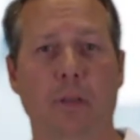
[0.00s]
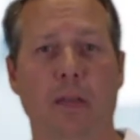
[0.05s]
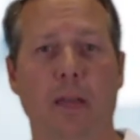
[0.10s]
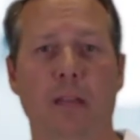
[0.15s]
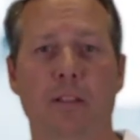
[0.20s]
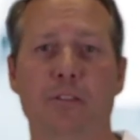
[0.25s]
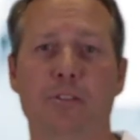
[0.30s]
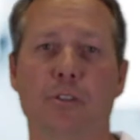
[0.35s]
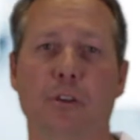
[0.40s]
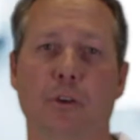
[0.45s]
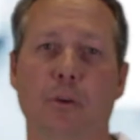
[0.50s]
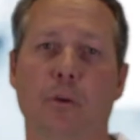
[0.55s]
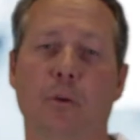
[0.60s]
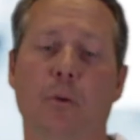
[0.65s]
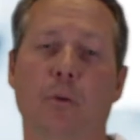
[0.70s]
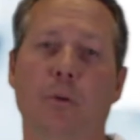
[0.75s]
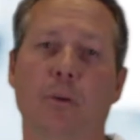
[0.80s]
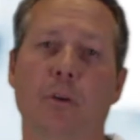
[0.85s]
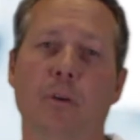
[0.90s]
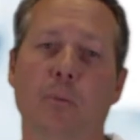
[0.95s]
And
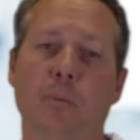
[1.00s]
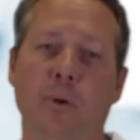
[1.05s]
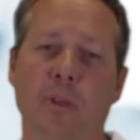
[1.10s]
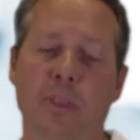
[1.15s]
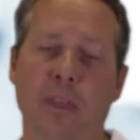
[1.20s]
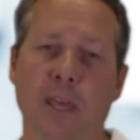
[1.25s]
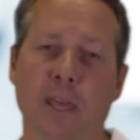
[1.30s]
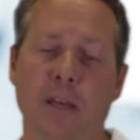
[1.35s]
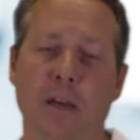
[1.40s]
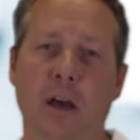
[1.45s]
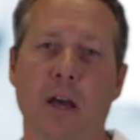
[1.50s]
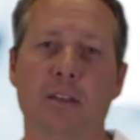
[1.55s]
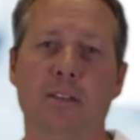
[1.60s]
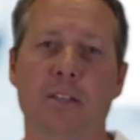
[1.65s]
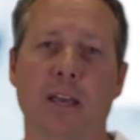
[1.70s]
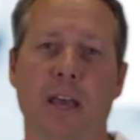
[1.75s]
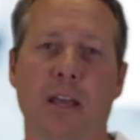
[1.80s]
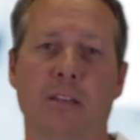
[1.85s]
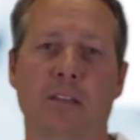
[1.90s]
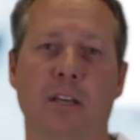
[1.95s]
so when they
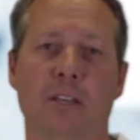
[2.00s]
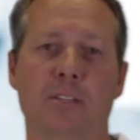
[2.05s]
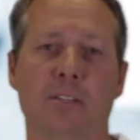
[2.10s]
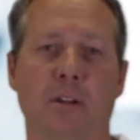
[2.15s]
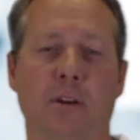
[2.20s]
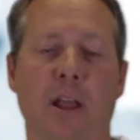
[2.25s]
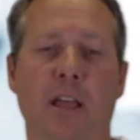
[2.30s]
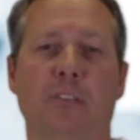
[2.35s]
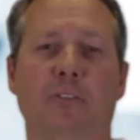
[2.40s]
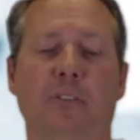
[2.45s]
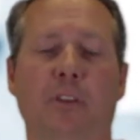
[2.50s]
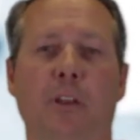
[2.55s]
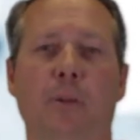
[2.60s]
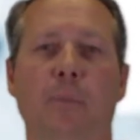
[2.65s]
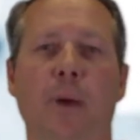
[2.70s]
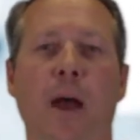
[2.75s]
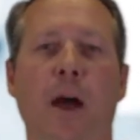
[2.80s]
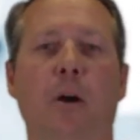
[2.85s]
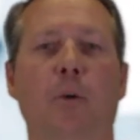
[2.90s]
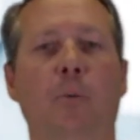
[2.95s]
contact us, they're asking
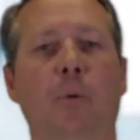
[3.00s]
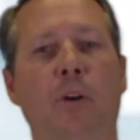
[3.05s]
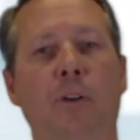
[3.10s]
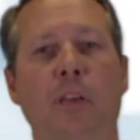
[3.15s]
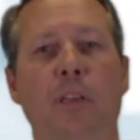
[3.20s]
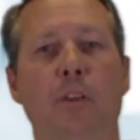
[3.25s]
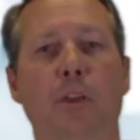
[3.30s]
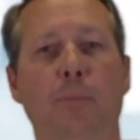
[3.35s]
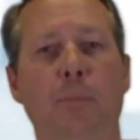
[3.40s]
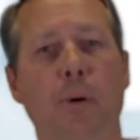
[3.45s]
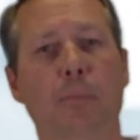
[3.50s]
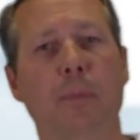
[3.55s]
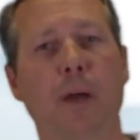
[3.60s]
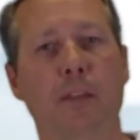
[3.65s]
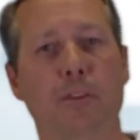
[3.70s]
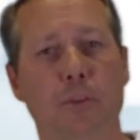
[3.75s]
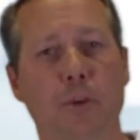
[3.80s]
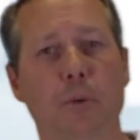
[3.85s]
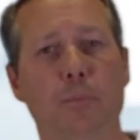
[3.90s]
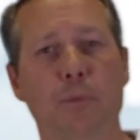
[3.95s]
about, well, can you put
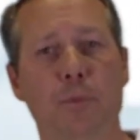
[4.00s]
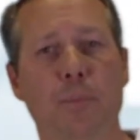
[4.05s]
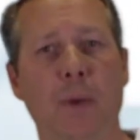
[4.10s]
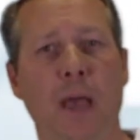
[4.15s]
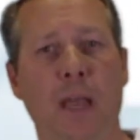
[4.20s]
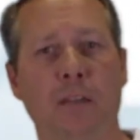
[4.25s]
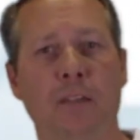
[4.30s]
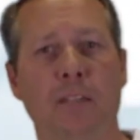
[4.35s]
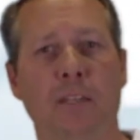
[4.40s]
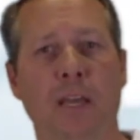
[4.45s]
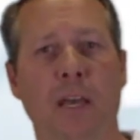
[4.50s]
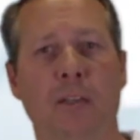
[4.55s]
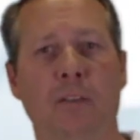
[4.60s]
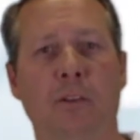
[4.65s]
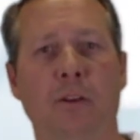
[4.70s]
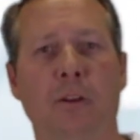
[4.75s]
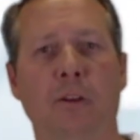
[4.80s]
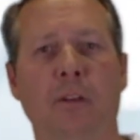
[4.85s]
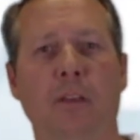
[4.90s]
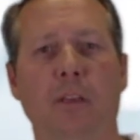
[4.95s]
my tubes back
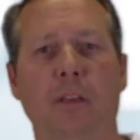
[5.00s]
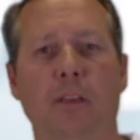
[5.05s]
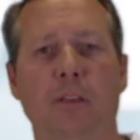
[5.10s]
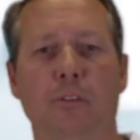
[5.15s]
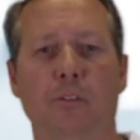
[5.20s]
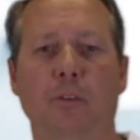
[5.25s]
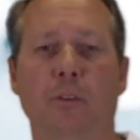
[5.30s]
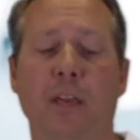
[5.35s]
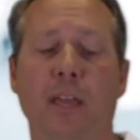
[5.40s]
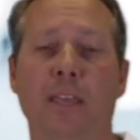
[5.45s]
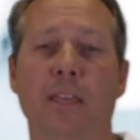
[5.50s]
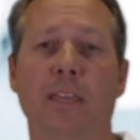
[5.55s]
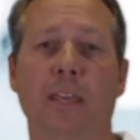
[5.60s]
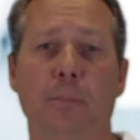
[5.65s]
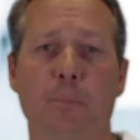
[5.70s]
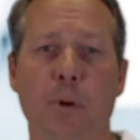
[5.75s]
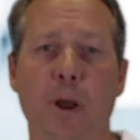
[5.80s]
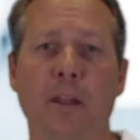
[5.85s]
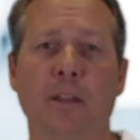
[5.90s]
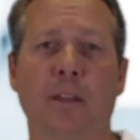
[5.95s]
together so that I can
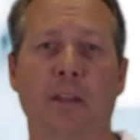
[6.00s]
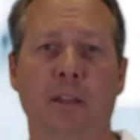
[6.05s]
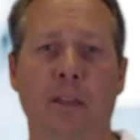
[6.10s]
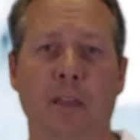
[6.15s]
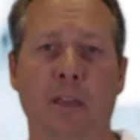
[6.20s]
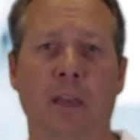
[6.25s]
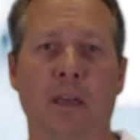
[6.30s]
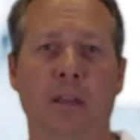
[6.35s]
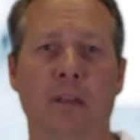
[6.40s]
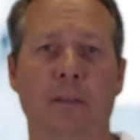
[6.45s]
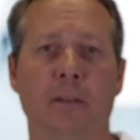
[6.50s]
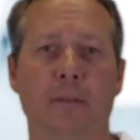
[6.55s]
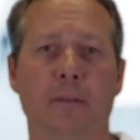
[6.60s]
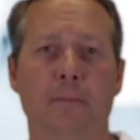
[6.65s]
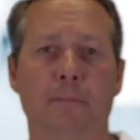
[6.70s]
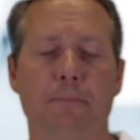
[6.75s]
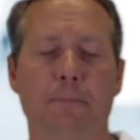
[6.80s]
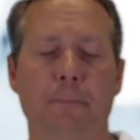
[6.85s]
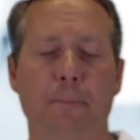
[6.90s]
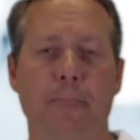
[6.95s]
get pregnant again?
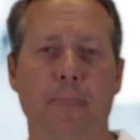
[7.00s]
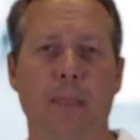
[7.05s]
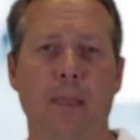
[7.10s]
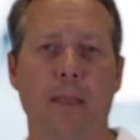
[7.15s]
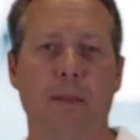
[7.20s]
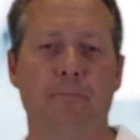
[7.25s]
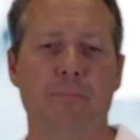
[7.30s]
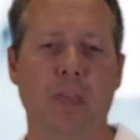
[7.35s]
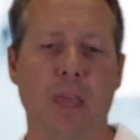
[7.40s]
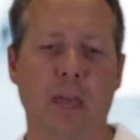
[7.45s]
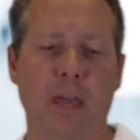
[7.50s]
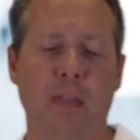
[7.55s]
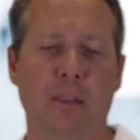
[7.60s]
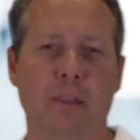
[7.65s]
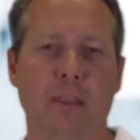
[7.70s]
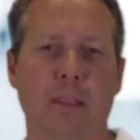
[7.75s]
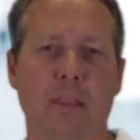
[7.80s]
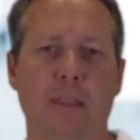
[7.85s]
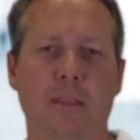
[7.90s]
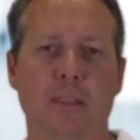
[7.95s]

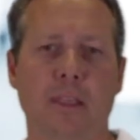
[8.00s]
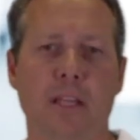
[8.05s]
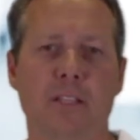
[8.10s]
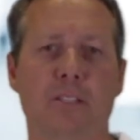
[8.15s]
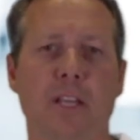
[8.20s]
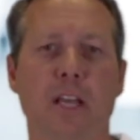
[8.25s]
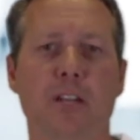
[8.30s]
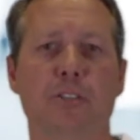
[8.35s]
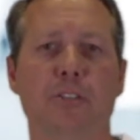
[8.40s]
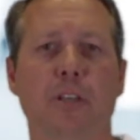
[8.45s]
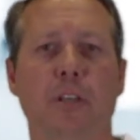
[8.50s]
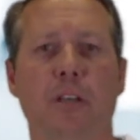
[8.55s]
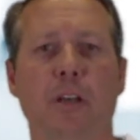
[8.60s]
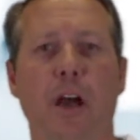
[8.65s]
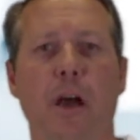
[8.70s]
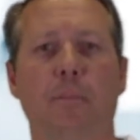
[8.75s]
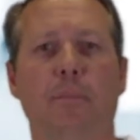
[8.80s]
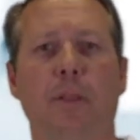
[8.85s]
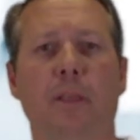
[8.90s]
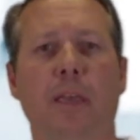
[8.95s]
And that's actually a
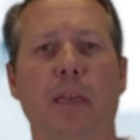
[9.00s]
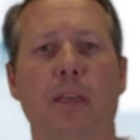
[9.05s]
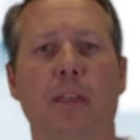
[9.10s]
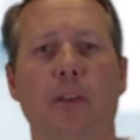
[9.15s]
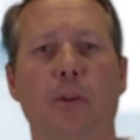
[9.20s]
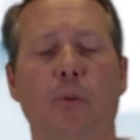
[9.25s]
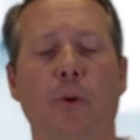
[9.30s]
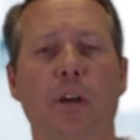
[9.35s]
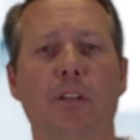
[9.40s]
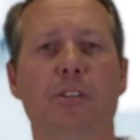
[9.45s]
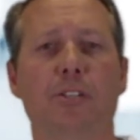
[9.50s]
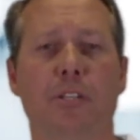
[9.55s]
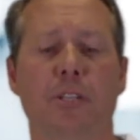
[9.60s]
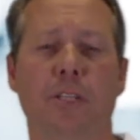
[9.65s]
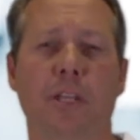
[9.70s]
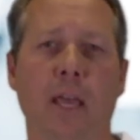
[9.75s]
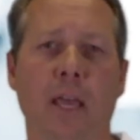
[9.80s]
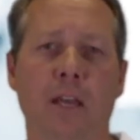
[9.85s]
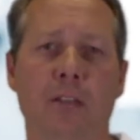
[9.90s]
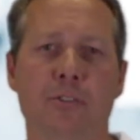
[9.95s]
complicated
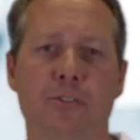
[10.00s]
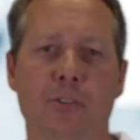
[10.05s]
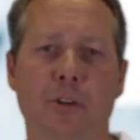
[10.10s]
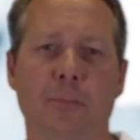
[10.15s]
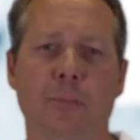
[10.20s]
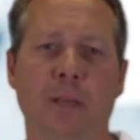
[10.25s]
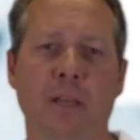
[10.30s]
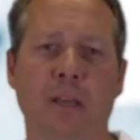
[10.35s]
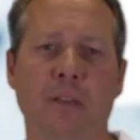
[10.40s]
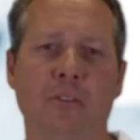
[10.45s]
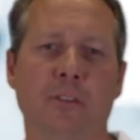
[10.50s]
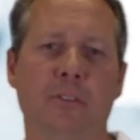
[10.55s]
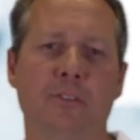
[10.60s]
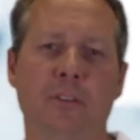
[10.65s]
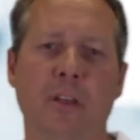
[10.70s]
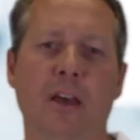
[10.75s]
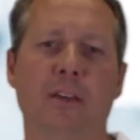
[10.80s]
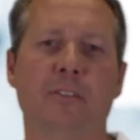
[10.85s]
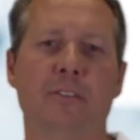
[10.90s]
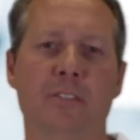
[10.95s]
question to answer because
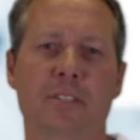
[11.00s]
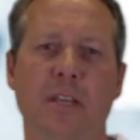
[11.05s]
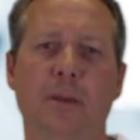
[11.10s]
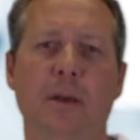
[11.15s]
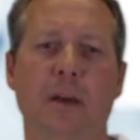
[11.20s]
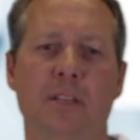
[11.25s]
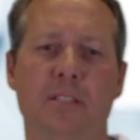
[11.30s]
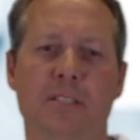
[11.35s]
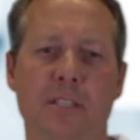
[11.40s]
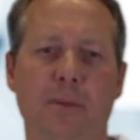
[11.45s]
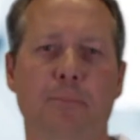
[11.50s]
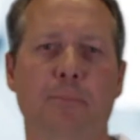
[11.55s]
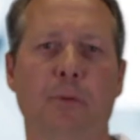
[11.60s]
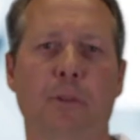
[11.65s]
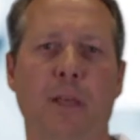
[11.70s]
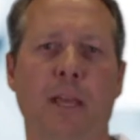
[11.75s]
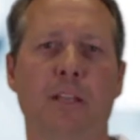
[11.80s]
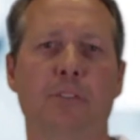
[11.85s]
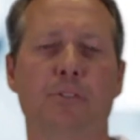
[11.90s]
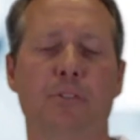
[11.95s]
it's not a
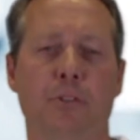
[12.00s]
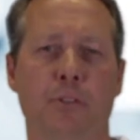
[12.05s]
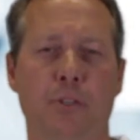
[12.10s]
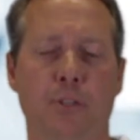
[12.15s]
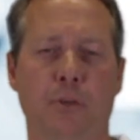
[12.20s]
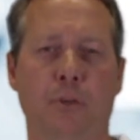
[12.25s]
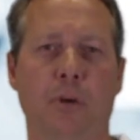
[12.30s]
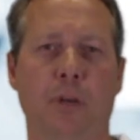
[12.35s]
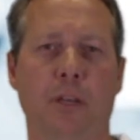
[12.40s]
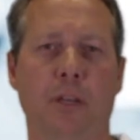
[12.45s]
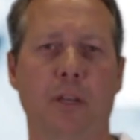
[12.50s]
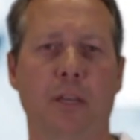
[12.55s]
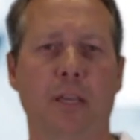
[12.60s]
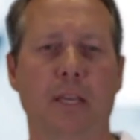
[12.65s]
simple answer to it.